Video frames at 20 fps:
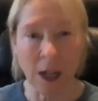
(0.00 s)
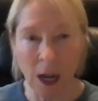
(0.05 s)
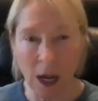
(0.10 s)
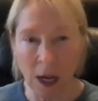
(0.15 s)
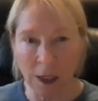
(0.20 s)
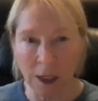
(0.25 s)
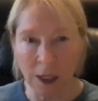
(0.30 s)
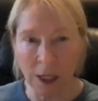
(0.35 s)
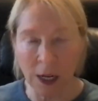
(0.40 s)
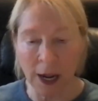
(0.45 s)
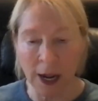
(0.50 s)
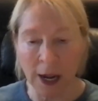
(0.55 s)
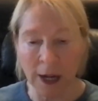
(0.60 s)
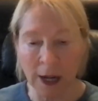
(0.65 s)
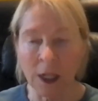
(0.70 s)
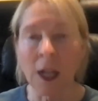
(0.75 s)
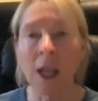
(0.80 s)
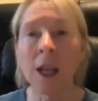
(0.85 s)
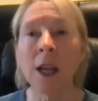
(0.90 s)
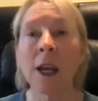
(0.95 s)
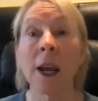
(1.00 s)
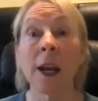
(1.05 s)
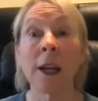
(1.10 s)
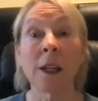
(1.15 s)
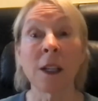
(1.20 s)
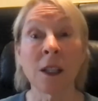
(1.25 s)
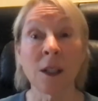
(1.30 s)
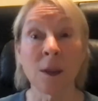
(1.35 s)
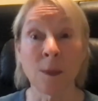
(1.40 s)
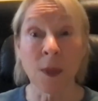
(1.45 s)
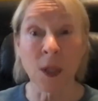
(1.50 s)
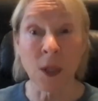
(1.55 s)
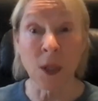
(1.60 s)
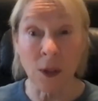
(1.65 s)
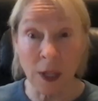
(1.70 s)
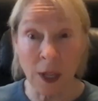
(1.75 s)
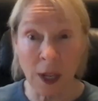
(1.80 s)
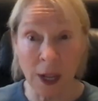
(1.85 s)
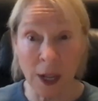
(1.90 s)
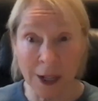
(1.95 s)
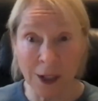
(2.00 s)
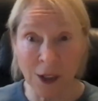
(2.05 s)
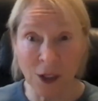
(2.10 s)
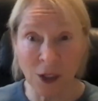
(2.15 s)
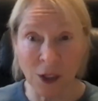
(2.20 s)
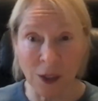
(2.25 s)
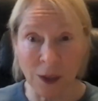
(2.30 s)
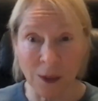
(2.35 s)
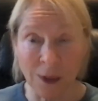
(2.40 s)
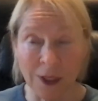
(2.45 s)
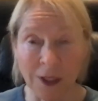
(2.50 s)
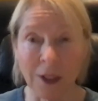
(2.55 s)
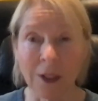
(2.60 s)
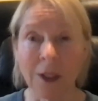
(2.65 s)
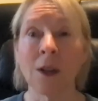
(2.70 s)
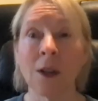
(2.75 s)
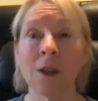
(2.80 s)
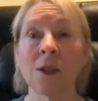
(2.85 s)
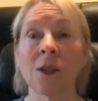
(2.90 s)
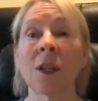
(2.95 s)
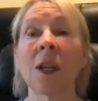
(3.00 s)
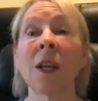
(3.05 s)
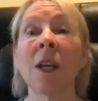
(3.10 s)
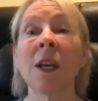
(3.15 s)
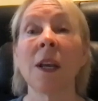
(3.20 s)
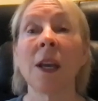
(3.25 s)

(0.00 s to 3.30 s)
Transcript: contact and communication with the ghost,